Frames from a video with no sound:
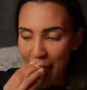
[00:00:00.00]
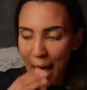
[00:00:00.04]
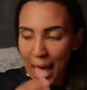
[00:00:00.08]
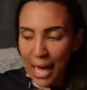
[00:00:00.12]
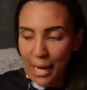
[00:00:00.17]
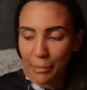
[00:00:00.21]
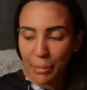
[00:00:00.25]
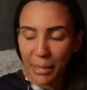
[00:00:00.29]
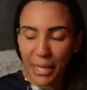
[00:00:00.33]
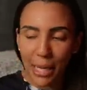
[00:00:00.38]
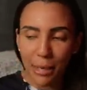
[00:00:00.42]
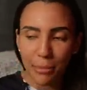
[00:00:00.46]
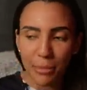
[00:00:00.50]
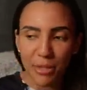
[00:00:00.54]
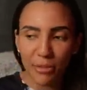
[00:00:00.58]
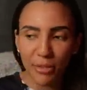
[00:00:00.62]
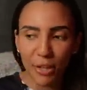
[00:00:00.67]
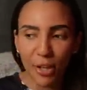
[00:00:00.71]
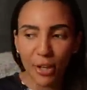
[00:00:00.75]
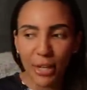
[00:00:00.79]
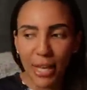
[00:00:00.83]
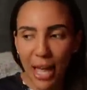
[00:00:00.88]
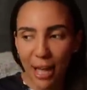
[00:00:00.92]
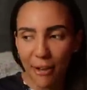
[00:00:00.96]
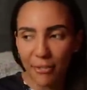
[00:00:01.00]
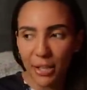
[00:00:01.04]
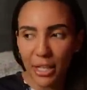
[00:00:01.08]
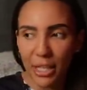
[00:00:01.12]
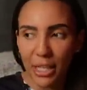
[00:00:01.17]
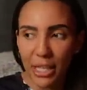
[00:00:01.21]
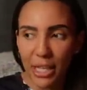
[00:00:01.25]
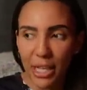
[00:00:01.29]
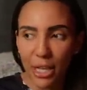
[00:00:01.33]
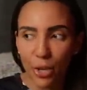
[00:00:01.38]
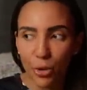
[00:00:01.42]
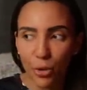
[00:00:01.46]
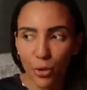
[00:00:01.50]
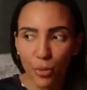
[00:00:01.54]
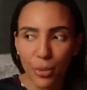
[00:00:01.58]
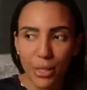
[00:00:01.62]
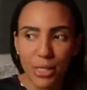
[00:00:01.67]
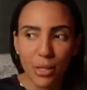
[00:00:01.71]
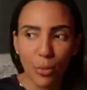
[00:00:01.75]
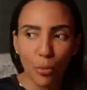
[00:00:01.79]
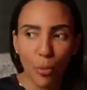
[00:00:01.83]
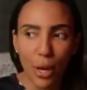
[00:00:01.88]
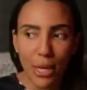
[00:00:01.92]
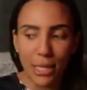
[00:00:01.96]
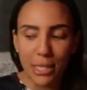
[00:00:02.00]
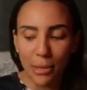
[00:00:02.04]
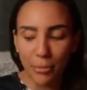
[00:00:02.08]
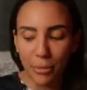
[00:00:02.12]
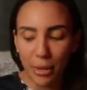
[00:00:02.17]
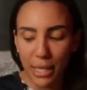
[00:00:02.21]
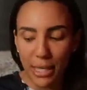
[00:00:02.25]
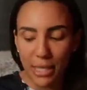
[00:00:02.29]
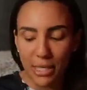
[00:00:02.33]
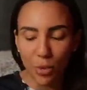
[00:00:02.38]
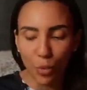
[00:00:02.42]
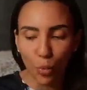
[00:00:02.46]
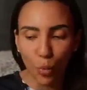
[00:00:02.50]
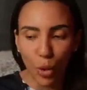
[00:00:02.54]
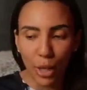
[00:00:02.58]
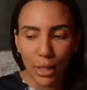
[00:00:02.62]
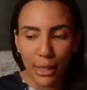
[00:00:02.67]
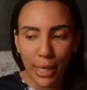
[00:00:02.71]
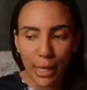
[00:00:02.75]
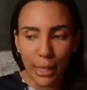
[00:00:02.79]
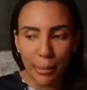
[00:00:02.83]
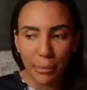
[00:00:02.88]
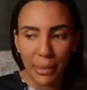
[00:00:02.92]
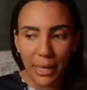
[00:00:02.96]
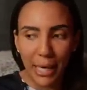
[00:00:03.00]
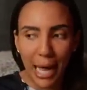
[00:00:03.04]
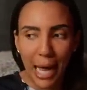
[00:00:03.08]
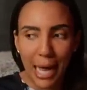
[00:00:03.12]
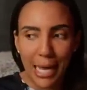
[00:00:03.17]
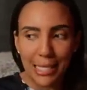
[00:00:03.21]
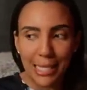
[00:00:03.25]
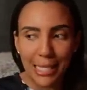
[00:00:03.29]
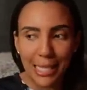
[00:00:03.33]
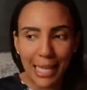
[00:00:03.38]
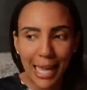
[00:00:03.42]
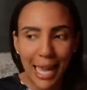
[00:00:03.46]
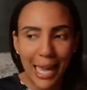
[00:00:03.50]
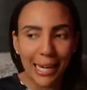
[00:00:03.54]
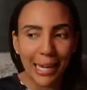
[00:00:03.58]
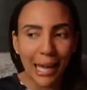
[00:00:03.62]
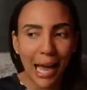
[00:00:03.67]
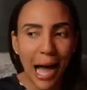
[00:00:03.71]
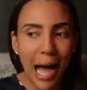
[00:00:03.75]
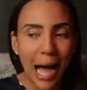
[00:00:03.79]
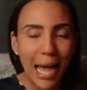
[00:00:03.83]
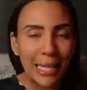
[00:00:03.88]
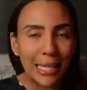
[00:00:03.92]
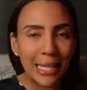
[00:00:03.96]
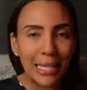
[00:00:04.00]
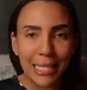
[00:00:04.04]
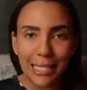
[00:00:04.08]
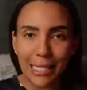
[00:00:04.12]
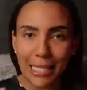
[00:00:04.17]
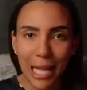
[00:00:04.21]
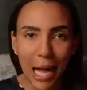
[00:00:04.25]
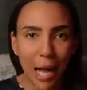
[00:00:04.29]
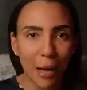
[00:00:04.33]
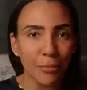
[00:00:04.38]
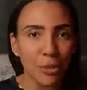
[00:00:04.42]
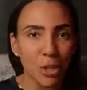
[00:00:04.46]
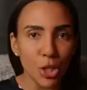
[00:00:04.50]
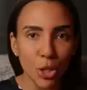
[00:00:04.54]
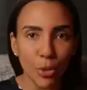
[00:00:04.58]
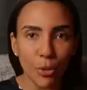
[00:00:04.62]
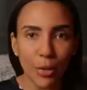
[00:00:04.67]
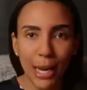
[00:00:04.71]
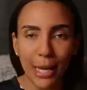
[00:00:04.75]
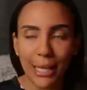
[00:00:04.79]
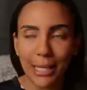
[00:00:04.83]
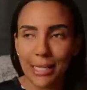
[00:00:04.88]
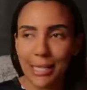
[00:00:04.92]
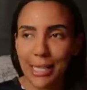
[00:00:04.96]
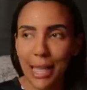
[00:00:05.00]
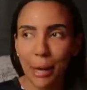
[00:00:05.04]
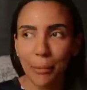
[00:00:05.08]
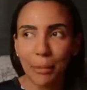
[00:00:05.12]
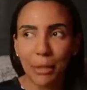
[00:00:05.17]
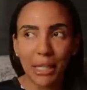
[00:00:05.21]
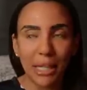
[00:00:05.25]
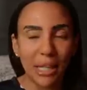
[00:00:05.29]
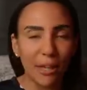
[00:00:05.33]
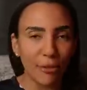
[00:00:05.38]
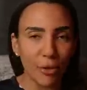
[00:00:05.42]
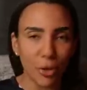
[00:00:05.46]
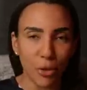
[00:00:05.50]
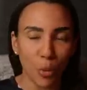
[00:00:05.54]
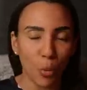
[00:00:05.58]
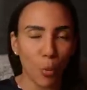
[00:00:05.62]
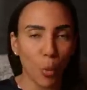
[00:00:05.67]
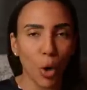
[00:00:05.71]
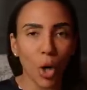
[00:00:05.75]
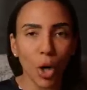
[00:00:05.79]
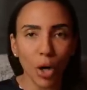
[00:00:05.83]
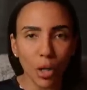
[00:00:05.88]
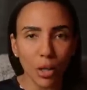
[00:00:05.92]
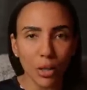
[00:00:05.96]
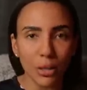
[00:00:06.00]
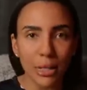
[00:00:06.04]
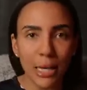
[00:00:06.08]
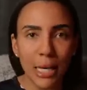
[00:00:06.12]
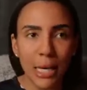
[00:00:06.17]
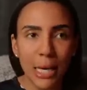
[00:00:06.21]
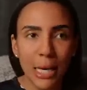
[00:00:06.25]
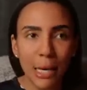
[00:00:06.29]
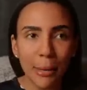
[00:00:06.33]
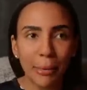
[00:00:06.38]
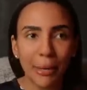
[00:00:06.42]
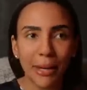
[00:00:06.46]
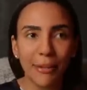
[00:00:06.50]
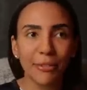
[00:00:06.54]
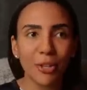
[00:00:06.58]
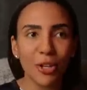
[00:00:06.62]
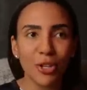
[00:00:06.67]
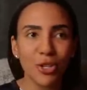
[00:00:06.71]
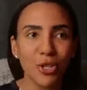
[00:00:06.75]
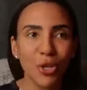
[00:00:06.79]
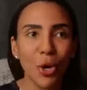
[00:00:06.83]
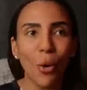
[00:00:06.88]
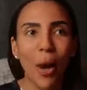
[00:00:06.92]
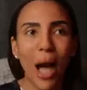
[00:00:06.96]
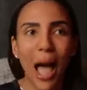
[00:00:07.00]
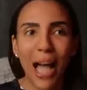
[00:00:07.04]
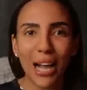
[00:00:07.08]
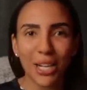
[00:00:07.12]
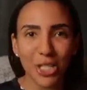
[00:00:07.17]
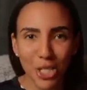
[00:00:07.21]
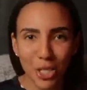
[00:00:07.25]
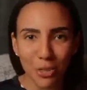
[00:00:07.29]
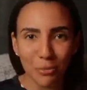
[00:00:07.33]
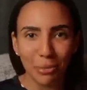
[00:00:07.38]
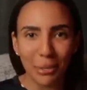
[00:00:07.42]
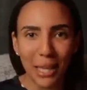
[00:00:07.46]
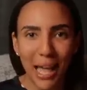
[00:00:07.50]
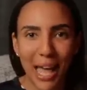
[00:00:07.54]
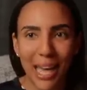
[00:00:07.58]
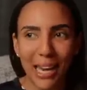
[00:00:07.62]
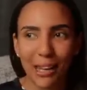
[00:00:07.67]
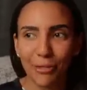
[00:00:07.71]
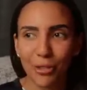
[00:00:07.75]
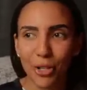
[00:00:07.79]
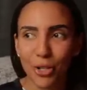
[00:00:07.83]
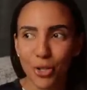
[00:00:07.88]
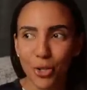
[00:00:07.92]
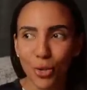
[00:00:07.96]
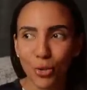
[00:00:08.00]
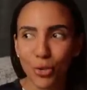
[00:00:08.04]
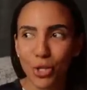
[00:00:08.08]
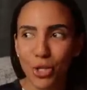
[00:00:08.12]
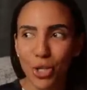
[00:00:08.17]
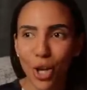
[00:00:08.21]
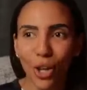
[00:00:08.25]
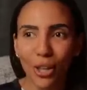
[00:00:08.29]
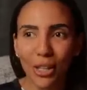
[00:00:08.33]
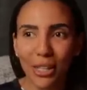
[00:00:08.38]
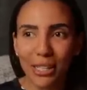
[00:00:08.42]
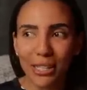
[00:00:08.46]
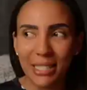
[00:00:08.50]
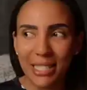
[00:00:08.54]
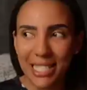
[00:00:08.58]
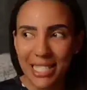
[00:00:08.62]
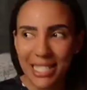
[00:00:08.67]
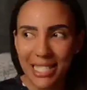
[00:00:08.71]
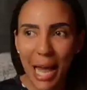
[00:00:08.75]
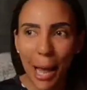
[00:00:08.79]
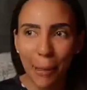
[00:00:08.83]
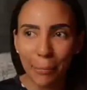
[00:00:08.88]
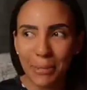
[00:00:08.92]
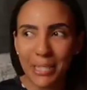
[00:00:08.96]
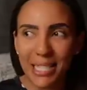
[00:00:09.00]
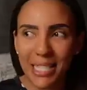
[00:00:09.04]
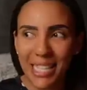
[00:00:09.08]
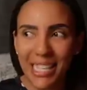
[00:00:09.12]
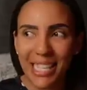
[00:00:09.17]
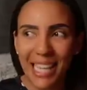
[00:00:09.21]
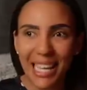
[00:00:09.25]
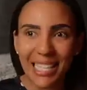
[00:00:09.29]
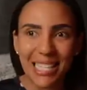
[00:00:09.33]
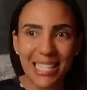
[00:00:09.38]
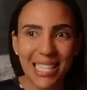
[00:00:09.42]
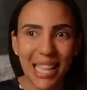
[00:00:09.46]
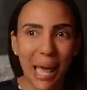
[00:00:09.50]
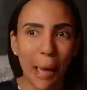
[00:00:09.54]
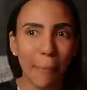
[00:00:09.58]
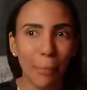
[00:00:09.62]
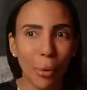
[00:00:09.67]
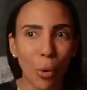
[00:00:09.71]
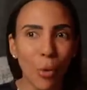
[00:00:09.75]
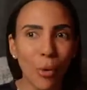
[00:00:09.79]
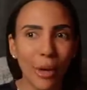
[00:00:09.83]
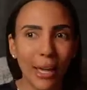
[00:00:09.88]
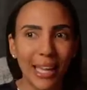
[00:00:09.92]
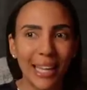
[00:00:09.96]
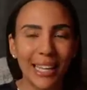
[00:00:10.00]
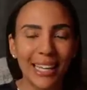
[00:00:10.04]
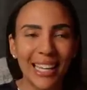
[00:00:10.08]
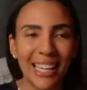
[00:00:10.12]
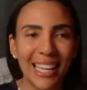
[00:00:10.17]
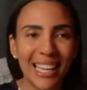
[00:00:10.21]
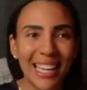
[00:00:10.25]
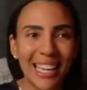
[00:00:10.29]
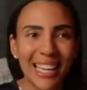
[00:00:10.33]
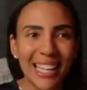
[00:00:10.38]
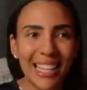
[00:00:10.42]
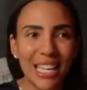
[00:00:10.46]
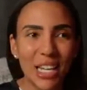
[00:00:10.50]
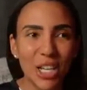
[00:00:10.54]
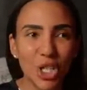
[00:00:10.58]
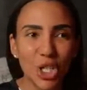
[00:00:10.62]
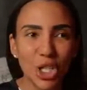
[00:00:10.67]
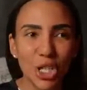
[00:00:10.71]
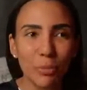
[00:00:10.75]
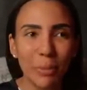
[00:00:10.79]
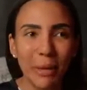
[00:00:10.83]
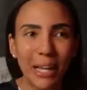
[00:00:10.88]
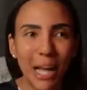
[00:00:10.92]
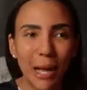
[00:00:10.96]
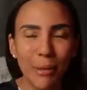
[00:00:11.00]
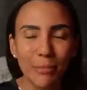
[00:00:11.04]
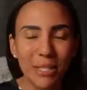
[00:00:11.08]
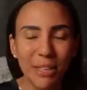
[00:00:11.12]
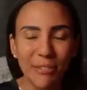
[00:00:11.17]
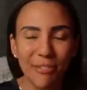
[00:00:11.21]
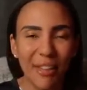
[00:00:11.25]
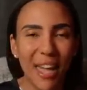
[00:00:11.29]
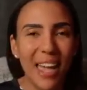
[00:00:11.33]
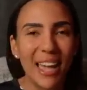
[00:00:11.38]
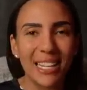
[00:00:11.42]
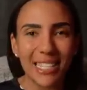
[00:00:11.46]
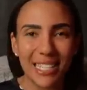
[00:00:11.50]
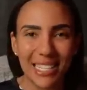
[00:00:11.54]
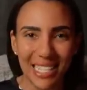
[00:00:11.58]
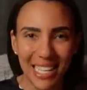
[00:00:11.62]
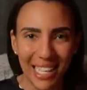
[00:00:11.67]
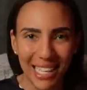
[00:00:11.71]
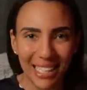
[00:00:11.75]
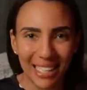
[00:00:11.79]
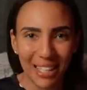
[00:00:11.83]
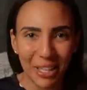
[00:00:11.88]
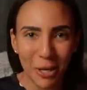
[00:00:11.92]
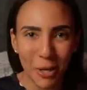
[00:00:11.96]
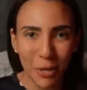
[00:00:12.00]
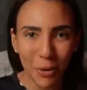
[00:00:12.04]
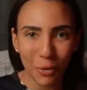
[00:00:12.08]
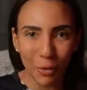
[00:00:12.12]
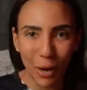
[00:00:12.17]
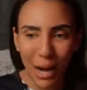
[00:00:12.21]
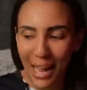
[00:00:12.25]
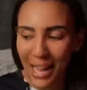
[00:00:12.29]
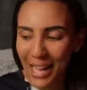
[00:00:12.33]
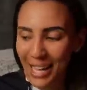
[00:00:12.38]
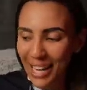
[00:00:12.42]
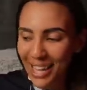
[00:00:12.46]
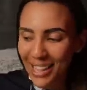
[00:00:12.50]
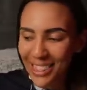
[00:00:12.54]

And it becomes very evident here the reason why something isn't working, because again, I can come to you and I can say, I'm going to give you the world. But if there's no action plan, if there's no solid steps to get to that point, then it just becomes a fantasy, right?